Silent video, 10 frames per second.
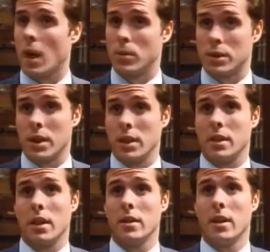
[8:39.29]
I was going
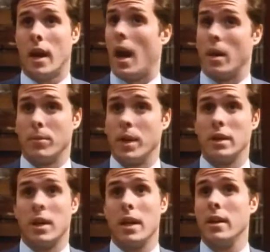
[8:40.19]
to tell you. I- am
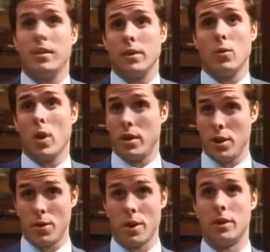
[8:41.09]
going to tell you anything you want
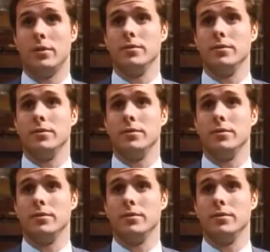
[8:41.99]
to know, Earl.